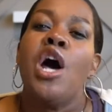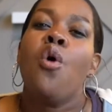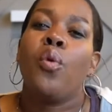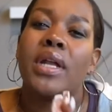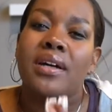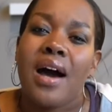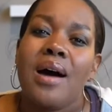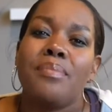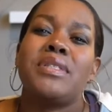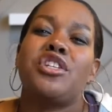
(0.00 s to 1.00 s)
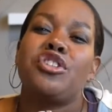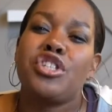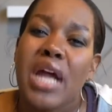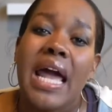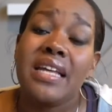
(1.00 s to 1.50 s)
when it comes to
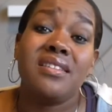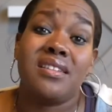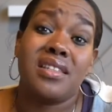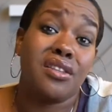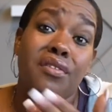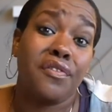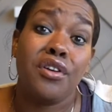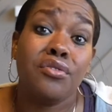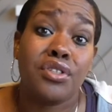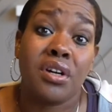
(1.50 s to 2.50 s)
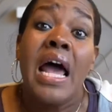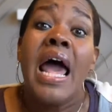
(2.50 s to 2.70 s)
changes in the future,